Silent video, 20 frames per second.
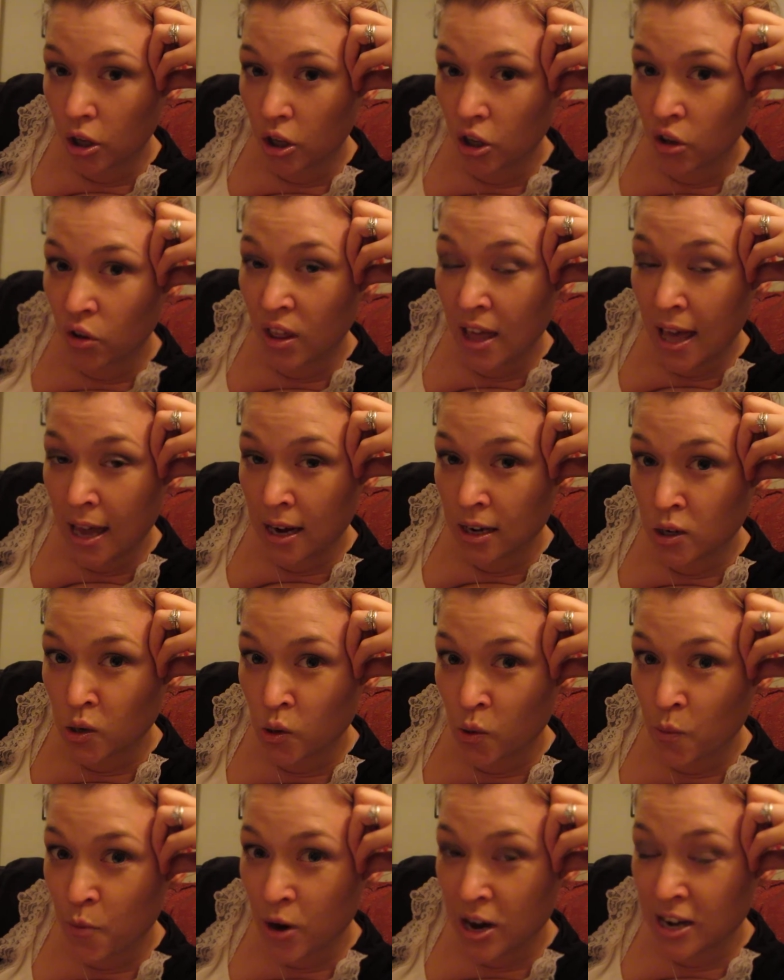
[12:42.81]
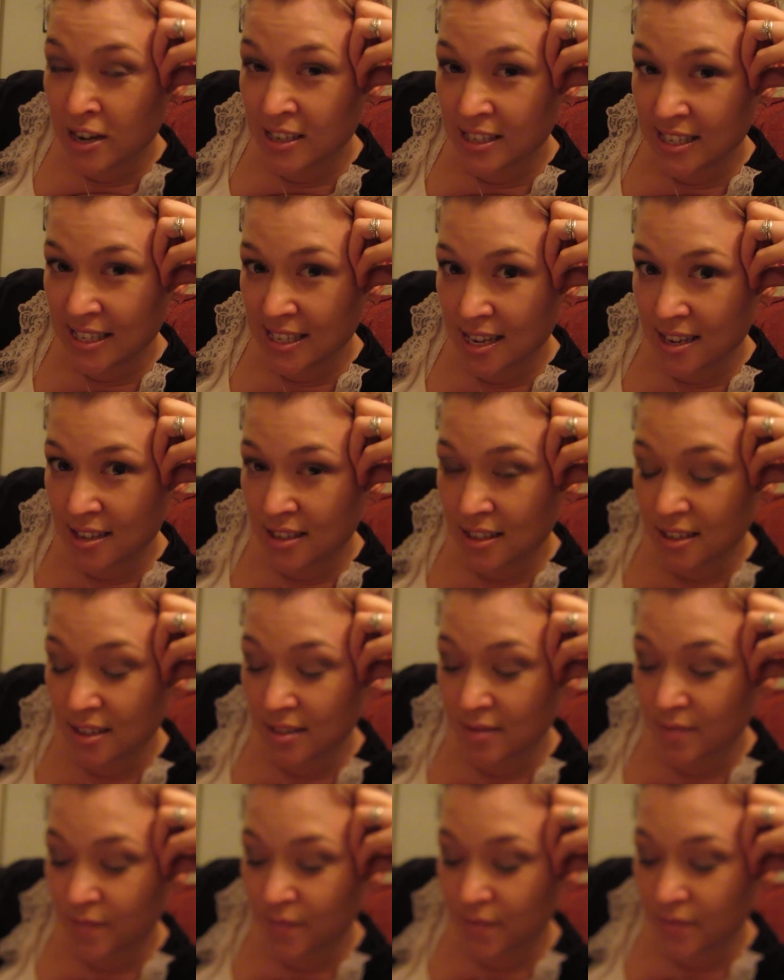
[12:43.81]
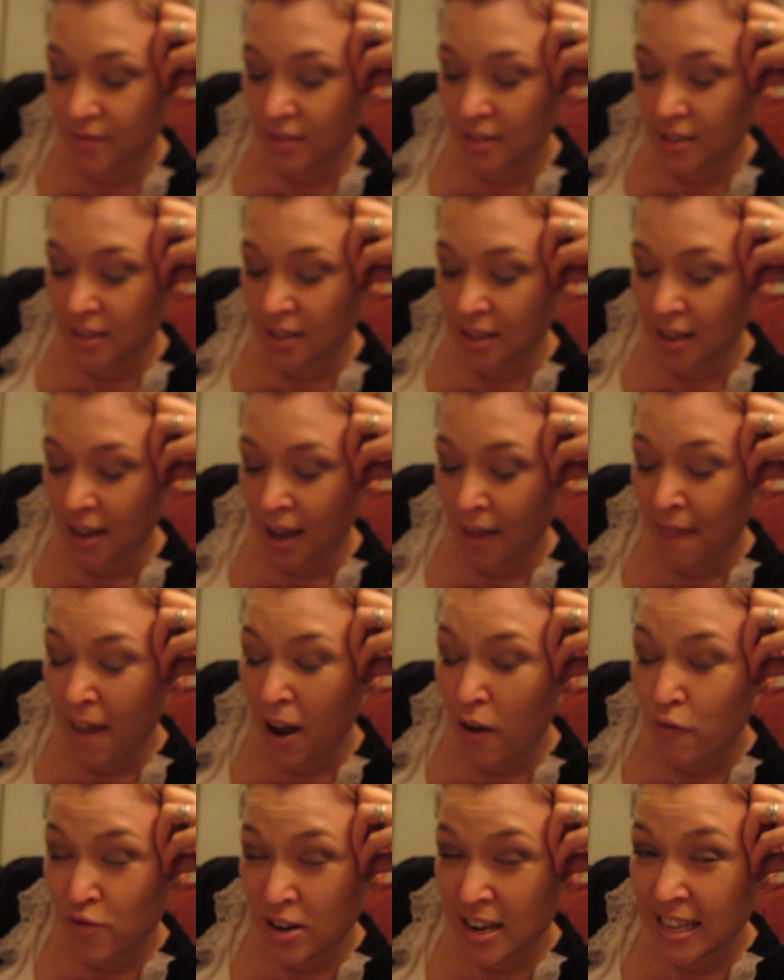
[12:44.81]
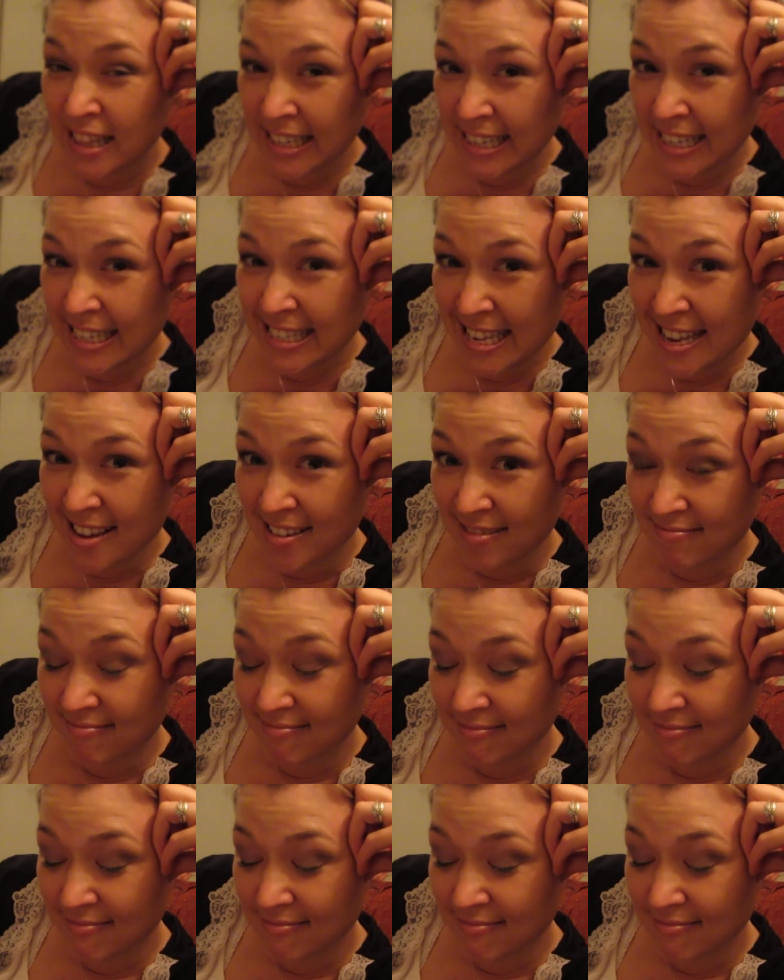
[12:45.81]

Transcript: you then do a pregnancy test. And that really is it.